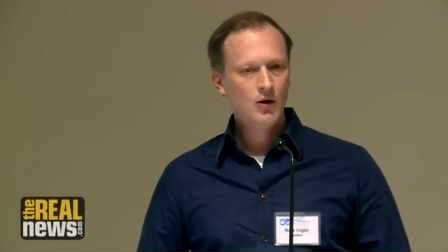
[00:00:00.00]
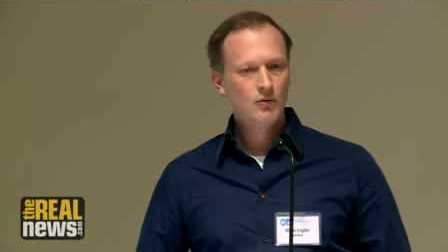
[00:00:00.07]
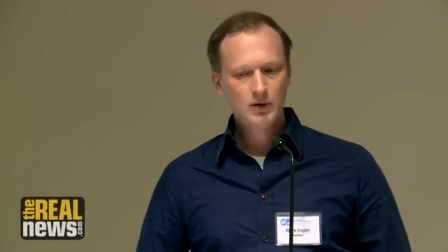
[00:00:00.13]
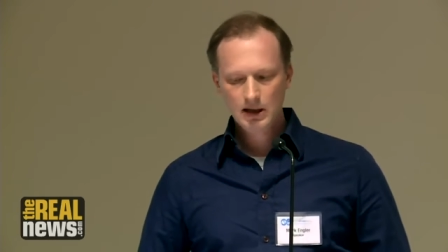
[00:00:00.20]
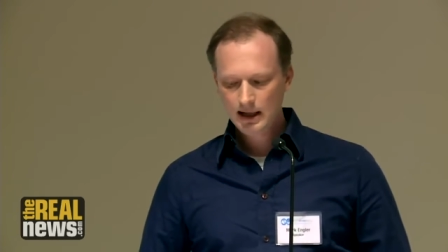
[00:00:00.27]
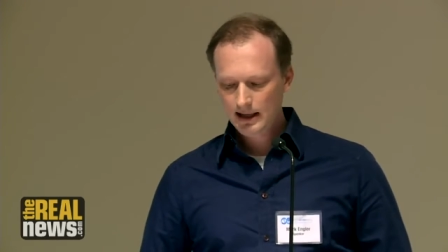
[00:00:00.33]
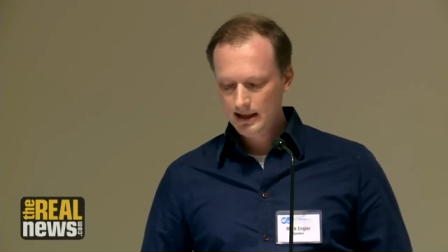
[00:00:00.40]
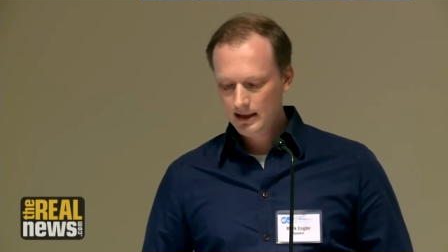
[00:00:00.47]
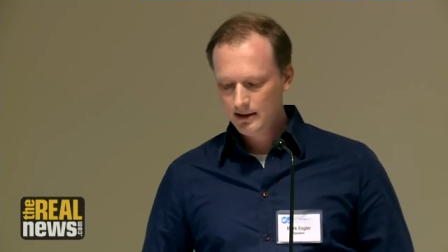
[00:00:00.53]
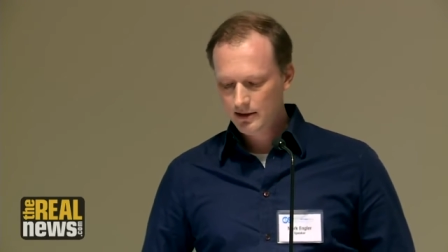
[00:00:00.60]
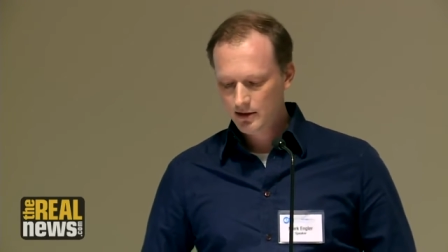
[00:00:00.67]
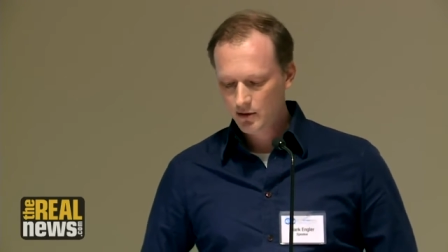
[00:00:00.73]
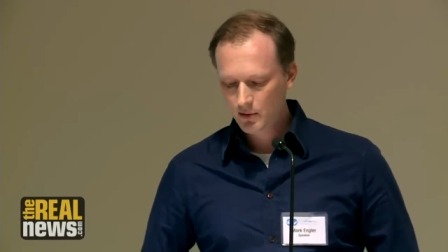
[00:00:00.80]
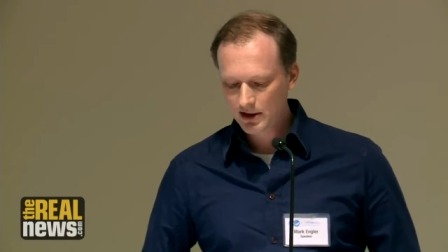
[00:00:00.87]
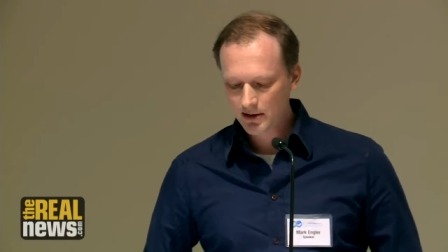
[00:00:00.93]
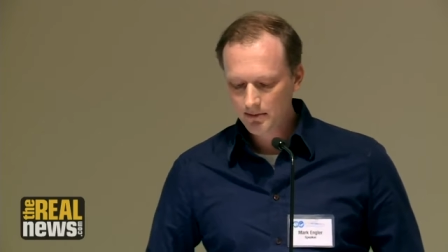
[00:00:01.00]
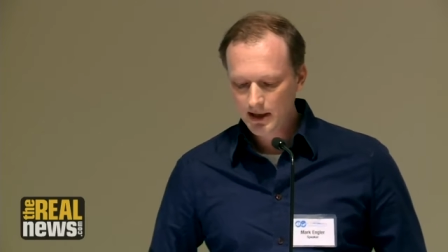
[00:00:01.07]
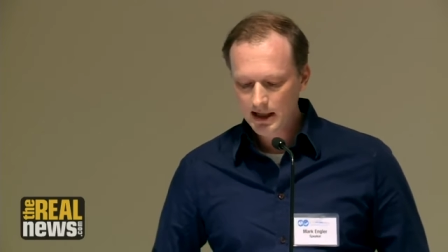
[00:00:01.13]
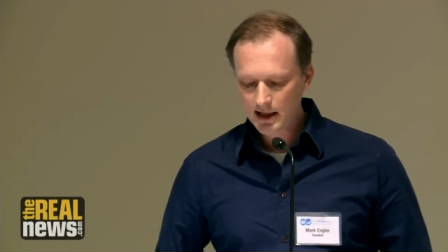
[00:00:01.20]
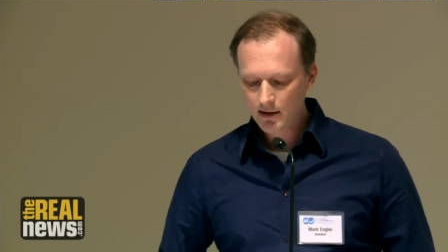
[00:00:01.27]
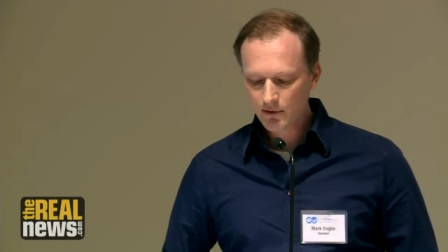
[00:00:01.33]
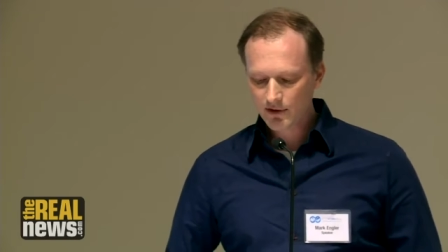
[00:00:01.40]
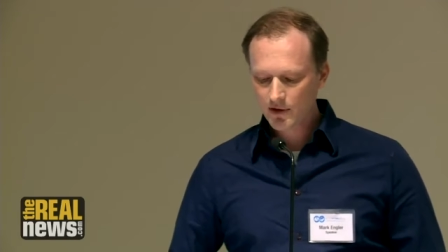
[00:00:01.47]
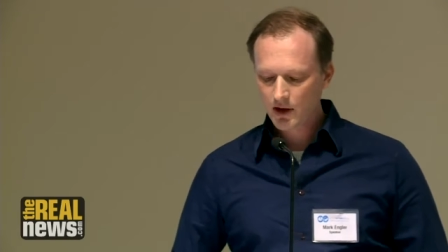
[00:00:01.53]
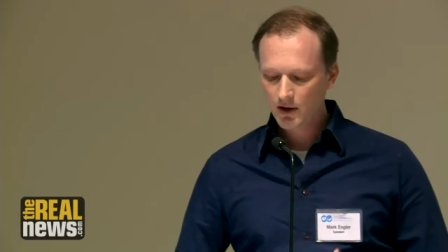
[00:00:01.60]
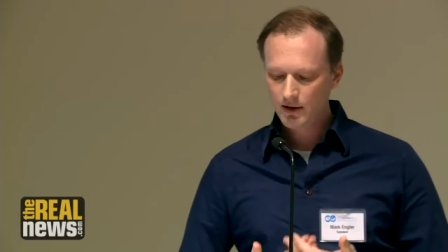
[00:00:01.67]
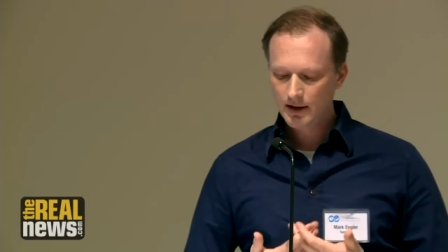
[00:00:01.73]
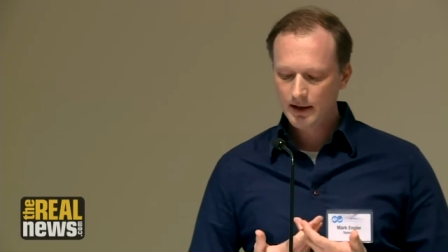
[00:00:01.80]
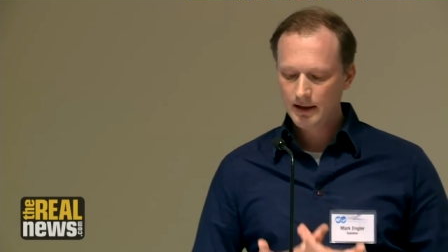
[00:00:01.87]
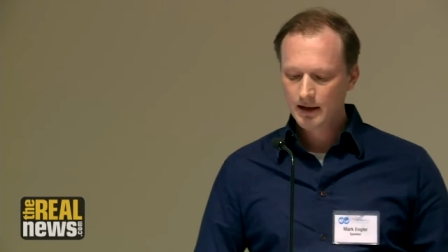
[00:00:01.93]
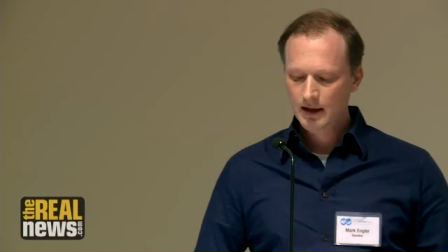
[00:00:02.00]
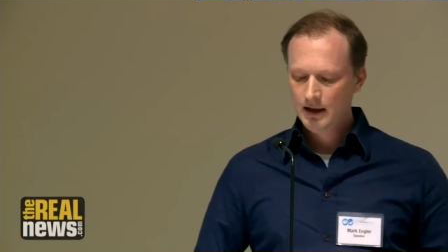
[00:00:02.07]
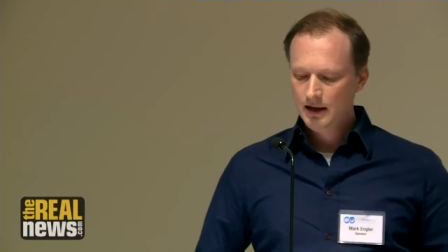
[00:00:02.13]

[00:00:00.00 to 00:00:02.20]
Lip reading: related to what the media was calling